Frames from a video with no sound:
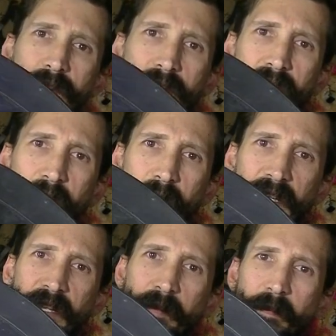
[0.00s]
See that
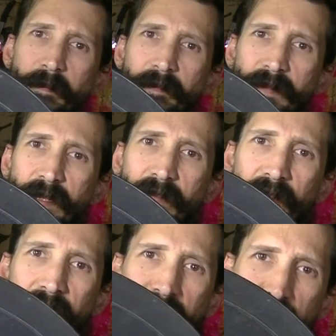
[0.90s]
light up? I
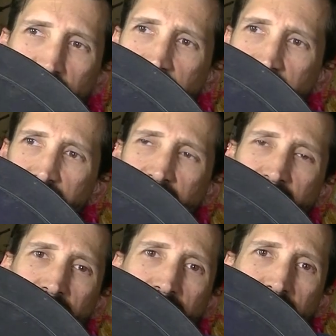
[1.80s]
can turn this
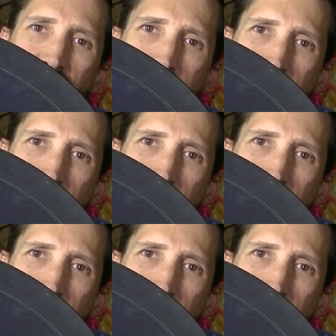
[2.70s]
light off here.